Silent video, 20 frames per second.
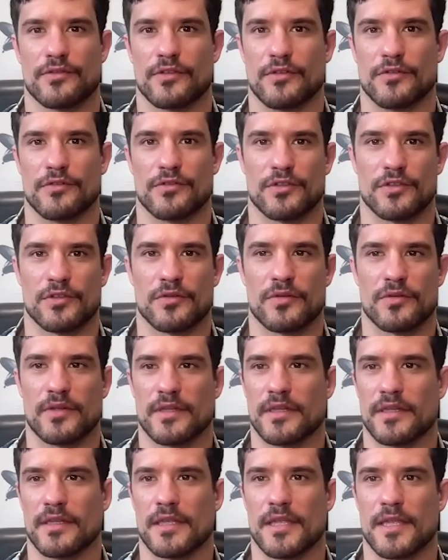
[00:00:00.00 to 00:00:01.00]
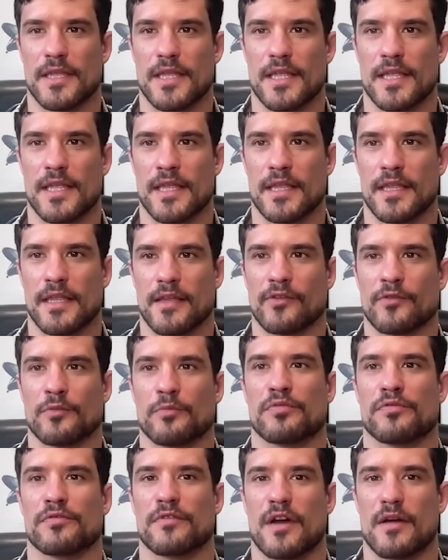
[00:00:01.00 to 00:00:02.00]
so too. It's
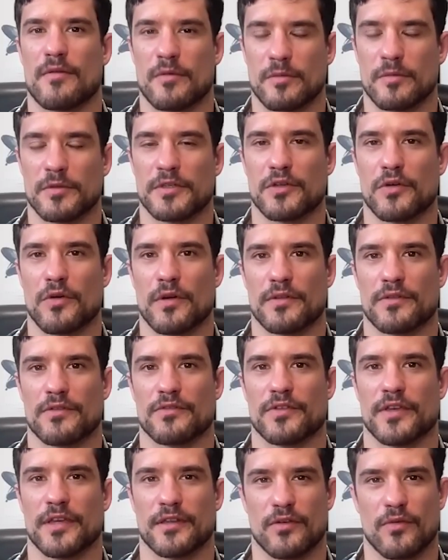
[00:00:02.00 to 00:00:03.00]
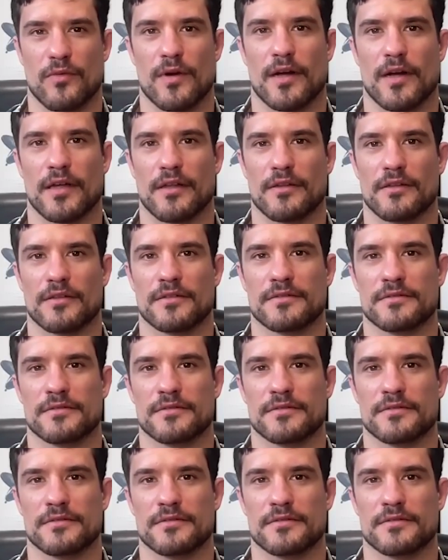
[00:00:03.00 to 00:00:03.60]
probably going to take a while.